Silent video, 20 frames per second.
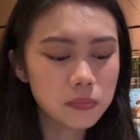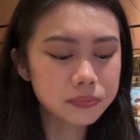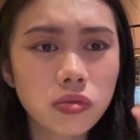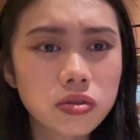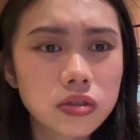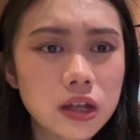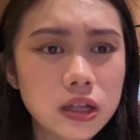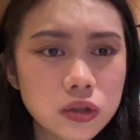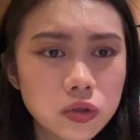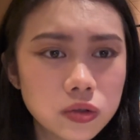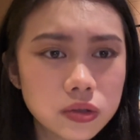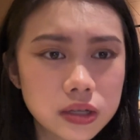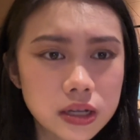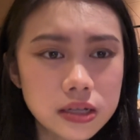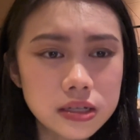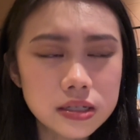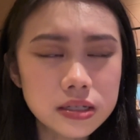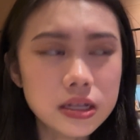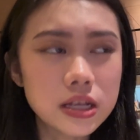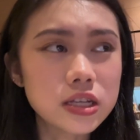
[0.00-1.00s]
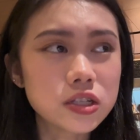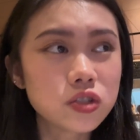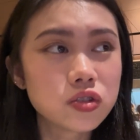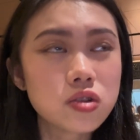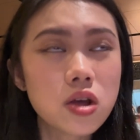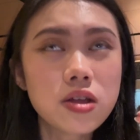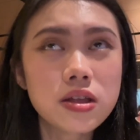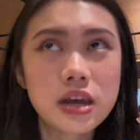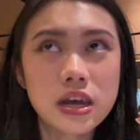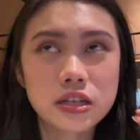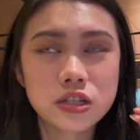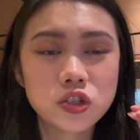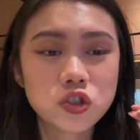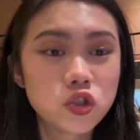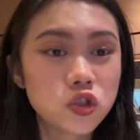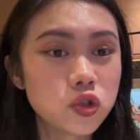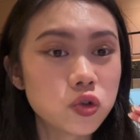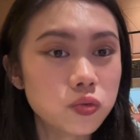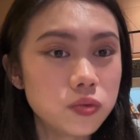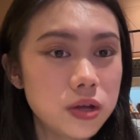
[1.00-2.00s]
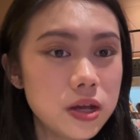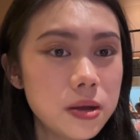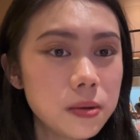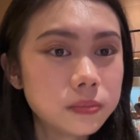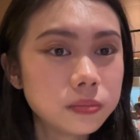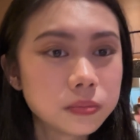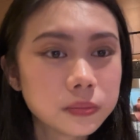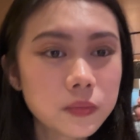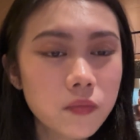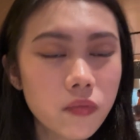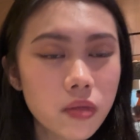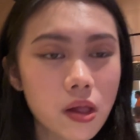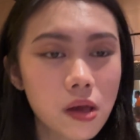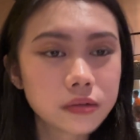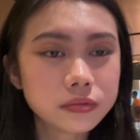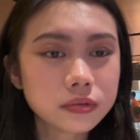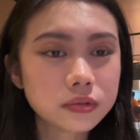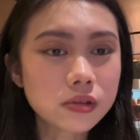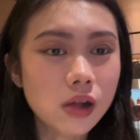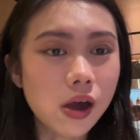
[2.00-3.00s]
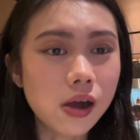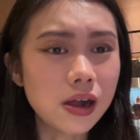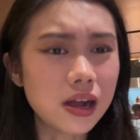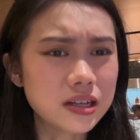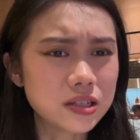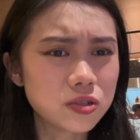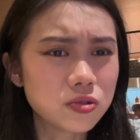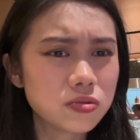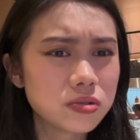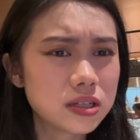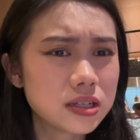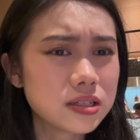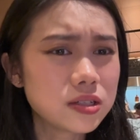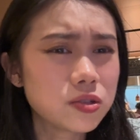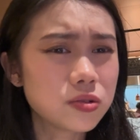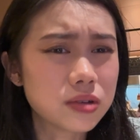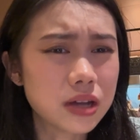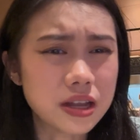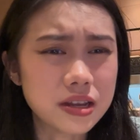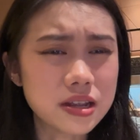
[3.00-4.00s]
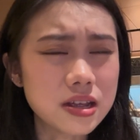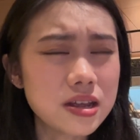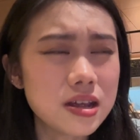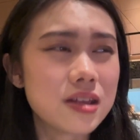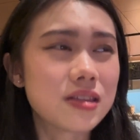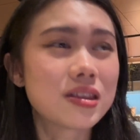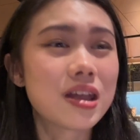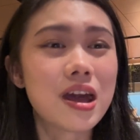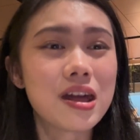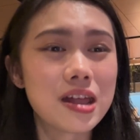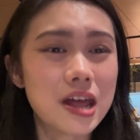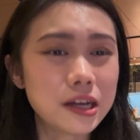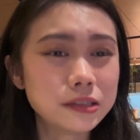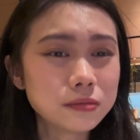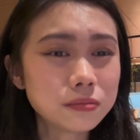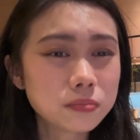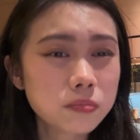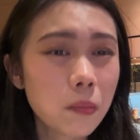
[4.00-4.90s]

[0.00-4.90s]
The noodles is not as chewy as noodles you can eat in Thailand.